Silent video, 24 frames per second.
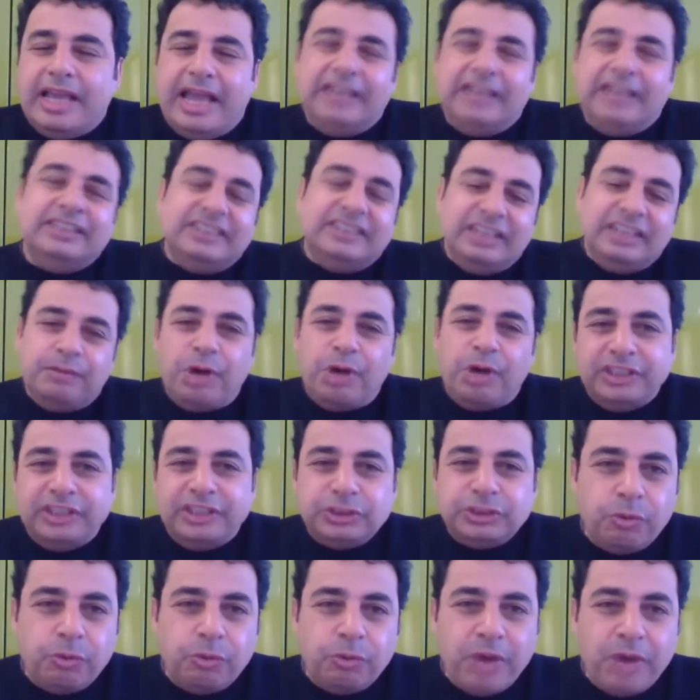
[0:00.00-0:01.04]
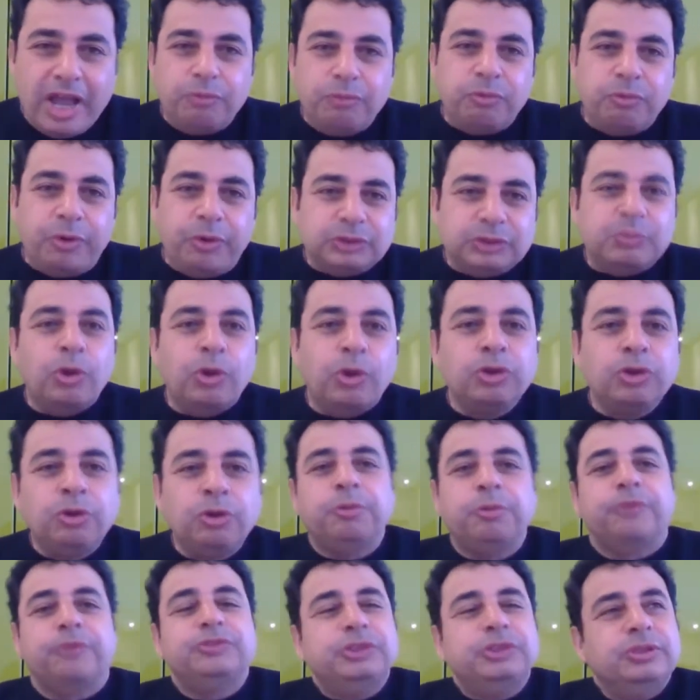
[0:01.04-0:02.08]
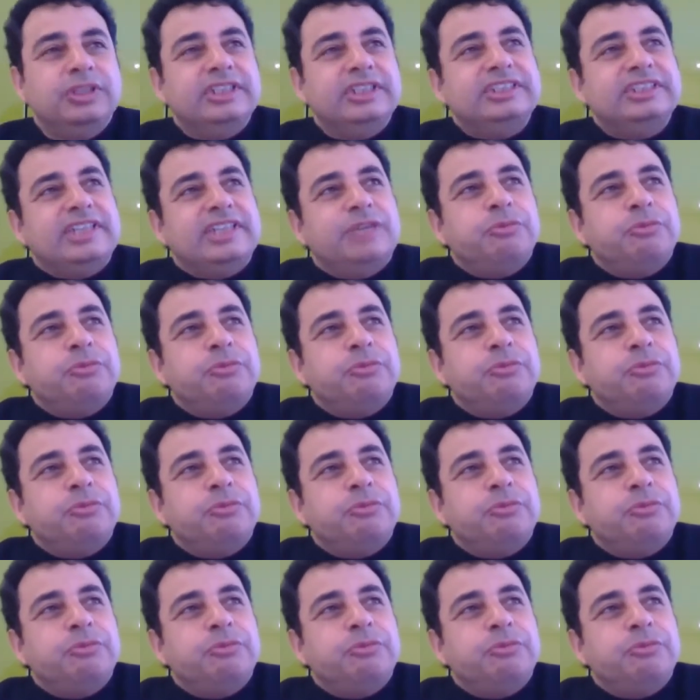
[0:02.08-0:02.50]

anything about it. So we were a small group of students,